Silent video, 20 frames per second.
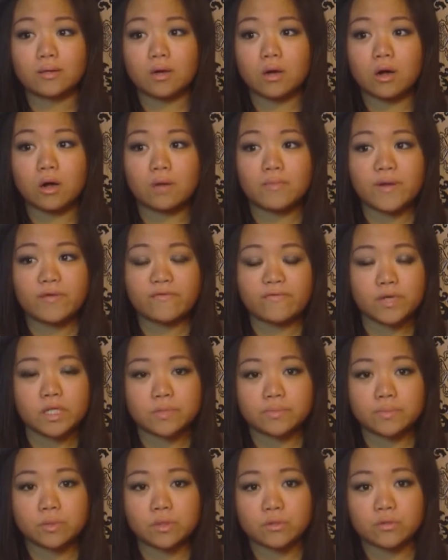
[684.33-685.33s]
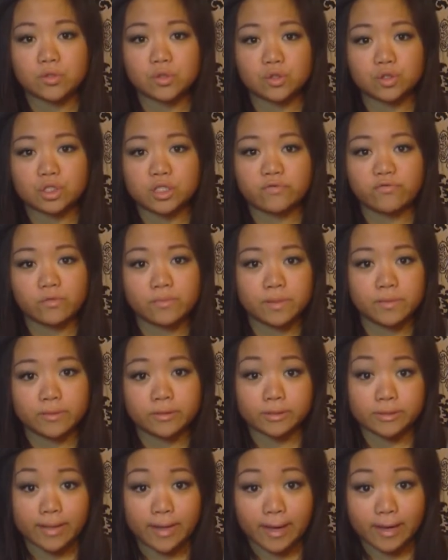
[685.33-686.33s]
on my Facebook searching for
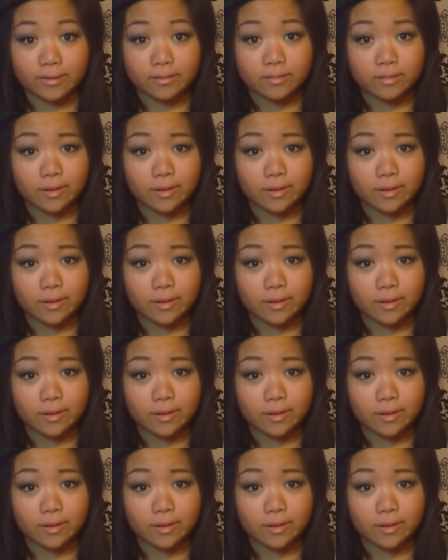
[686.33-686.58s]
people to add.